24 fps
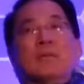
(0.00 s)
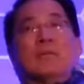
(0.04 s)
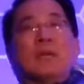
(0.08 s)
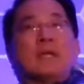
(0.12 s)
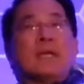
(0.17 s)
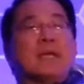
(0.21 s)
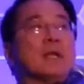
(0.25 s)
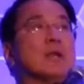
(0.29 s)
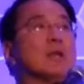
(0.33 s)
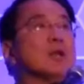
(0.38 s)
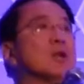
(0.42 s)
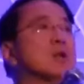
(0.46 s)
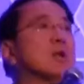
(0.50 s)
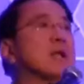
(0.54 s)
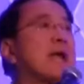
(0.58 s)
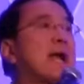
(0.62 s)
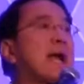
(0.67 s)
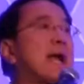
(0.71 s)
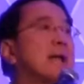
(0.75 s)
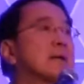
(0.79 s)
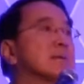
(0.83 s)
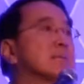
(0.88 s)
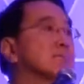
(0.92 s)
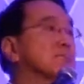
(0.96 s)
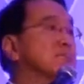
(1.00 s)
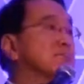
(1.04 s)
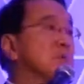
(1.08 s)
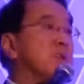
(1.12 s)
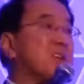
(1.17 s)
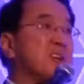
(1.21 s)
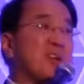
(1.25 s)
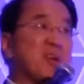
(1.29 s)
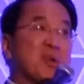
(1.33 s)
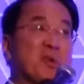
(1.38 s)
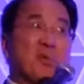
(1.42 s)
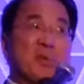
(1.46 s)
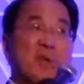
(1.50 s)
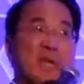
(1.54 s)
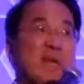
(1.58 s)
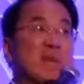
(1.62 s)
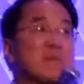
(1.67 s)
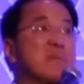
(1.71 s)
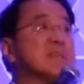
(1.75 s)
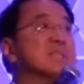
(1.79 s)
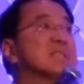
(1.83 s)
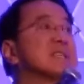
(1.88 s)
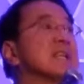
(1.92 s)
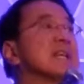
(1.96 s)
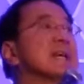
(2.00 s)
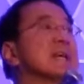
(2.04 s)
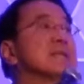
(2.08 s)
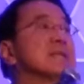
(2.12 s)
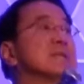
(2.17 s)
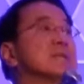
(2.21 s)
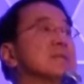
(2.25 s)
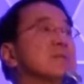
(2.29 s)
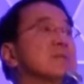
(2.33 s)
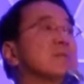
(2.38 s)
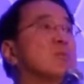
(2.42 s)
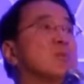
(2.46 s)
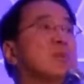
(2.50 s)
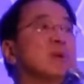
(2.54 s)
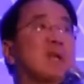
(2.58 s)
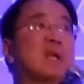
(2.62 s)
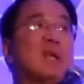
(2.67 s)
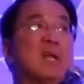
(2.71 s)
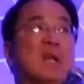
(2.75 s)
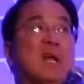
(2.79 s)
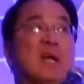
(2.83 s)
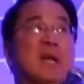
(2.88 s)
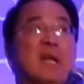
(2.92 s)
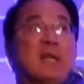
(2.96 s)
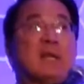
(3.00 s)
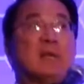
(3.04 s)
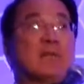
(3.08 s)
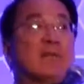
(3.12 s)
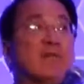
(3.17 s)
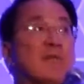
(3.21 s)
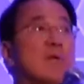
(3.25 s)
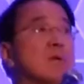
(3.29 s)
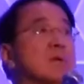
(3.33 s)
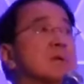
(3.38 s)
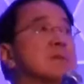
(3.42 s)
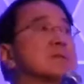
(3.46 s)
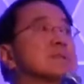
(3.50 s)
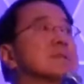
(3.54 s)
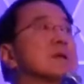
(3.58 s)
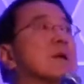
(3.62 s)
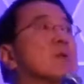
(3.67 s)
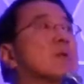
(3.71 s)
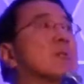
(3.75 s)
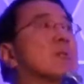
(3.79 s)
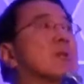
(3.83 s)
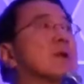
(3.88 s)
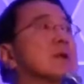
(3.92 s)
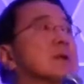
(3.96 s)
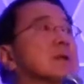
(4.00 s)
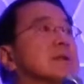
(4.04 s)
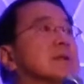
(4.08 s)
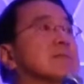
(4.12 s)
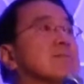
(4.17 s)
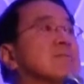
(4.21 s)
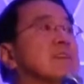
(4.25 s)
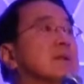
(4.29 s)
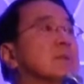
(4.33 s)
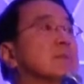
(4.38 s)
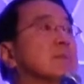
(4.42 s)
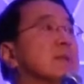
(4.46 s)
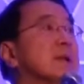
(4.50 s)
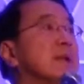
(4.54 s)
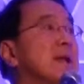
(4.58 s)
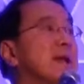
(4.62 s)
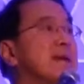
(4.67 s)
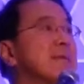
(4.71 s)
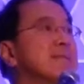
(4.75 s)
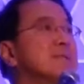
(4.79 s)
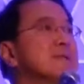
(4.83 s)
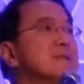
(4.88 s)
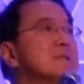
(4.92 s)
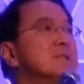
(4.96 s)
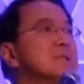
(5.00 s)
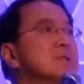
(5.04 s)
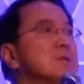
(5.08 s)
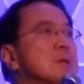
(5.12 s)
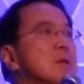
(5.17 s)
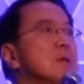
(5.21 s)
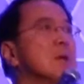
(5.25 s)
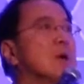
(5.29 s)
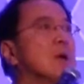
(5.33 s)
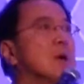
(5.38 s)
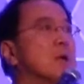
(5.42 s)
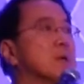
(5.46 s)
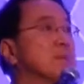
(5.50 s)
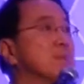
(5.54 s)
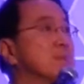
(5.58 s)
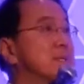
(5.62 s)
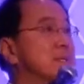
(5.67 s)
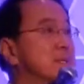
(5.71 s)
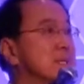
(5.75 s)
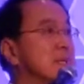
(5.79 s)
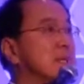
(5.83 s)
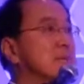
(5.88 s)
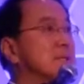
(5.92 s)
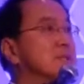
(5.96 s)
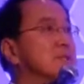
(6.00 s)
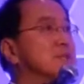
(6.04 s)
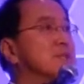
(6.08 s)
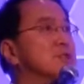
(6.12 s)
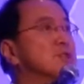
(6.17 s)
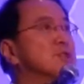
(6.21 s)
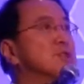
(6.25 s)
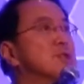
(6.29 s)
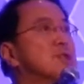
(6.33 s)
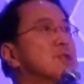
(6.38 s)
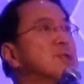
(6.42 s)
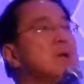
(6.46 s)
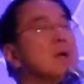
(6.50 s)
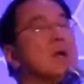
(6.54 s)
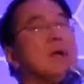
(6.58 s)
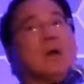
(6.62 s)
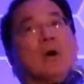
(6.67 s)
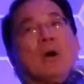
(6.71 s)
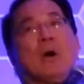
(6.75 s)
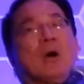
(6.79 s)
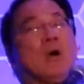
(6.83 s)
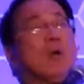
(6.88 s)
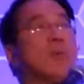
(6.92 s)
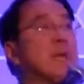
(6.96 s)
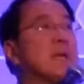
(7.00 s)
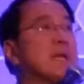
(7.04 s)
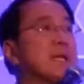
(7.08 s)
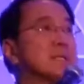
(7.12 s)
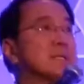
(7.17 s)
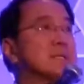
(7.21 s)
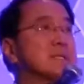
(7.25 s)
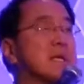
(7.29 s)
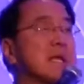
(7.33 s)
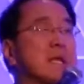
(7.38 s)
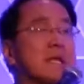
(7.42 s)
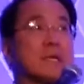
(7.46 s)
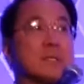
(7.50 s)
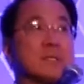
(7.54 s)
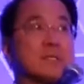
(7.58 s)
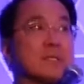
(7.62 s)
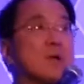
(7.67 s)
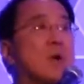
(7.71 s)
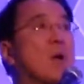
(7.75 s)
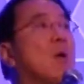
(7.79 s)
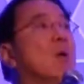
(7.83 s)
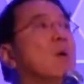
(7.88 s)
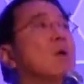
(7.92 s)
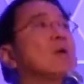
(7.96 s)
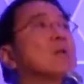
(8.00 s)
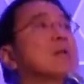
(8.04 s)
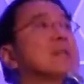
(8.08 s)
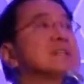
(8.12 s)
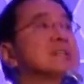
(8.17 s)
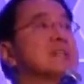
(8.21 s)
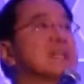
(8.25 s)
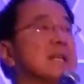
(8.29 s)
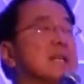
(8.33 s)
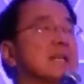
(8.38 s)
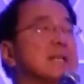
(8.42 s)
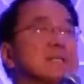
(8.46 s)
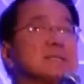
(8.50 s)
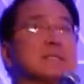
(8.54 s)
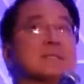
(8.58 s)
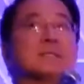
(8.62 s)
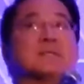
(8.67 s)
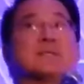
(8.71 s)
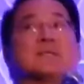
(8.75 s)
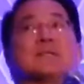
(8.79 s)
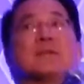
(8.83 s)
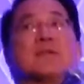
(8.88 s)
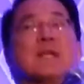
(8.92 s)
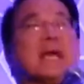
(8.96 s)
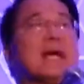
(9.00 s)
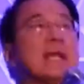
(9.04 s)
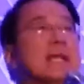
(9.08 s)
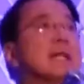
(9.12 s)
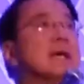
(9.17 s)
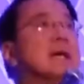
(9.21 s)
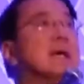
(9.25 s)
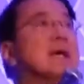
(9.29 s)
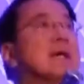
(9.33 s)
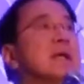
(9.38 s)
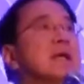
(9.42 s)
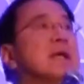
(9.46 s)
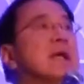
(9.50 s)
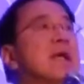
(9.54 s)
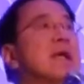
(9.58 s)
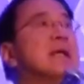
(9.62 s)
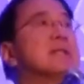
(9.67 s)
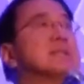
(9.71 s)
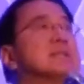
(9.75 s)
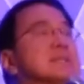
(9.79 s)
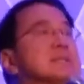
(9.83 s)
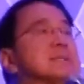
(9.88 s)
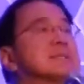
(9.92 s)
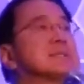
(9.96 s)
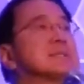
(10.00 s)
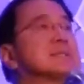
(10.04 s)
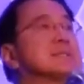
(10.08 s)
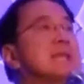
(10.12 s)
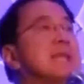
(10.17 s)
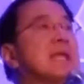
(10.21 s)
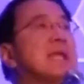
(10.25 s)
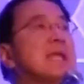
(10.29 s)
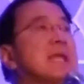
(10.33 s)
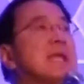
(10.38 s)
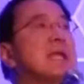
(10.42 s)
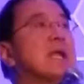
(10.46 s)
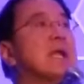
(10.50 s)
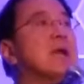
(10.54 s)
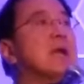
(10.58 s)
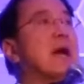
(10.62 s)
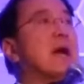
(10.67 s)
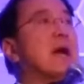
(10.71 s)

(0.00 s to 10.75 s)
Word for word: we can look at, you know, we can be selective. We can either focus our product development efforts on a particular tissue or we can take this, all these clusters together and see